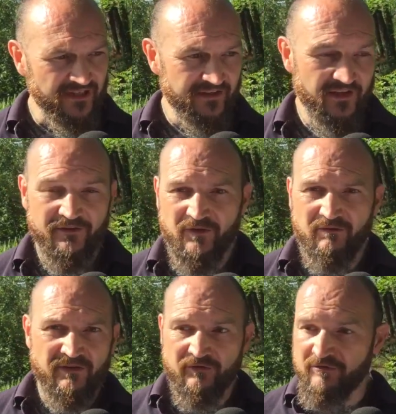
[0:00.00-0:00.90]
really, that if
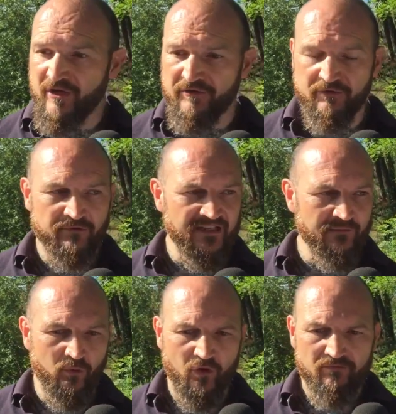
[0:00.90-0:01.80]
you're
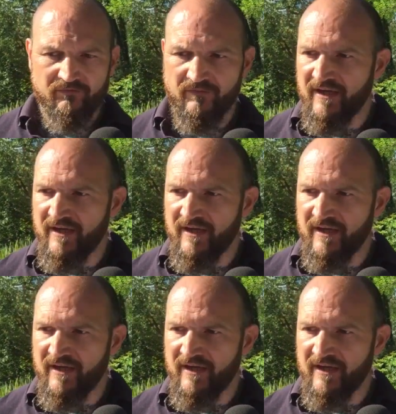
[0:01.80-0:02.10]
really warm,